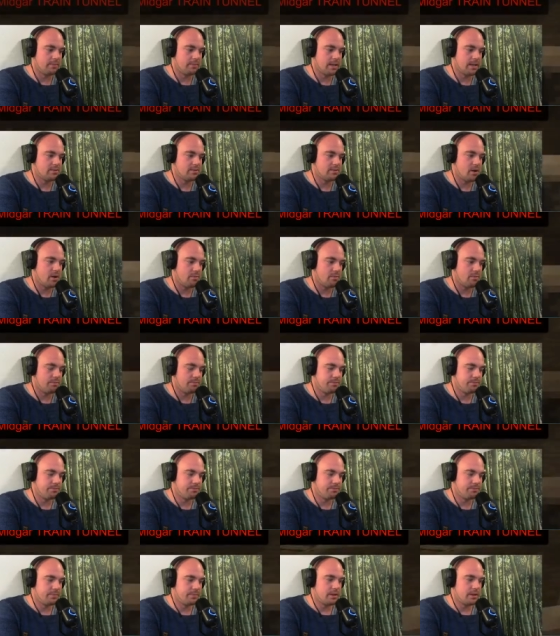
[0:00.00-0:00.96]
let's go.
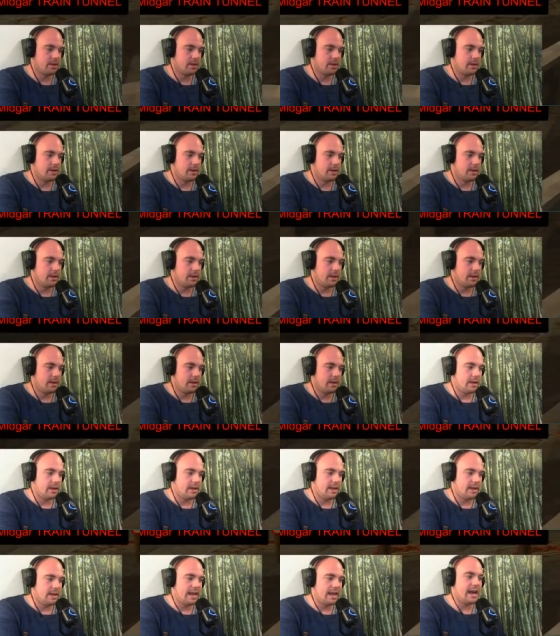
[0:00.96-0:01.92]

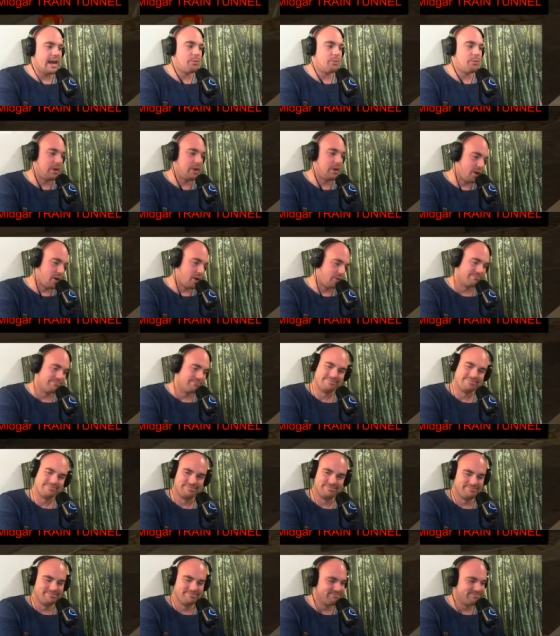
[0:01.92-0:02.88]
Here we go.
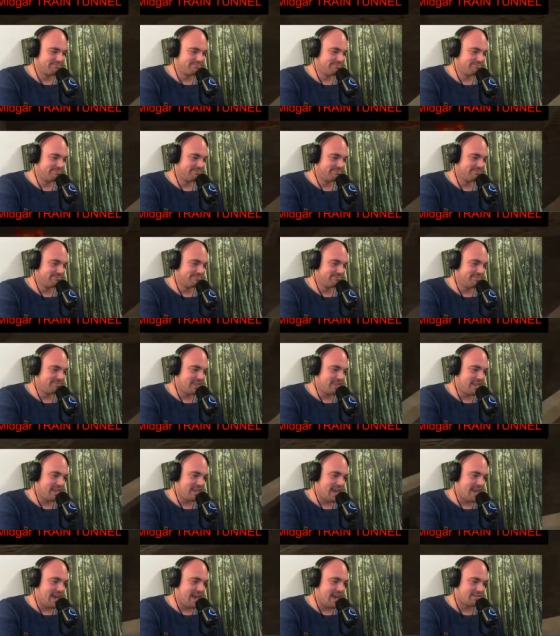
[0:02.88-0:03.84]

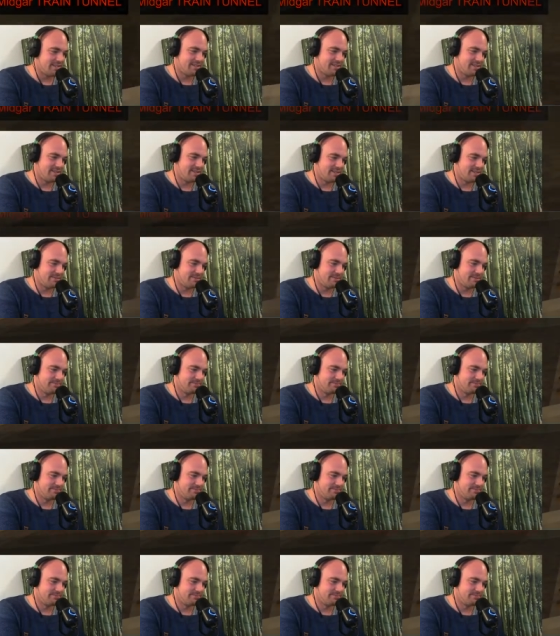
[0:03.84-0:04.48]
Yes.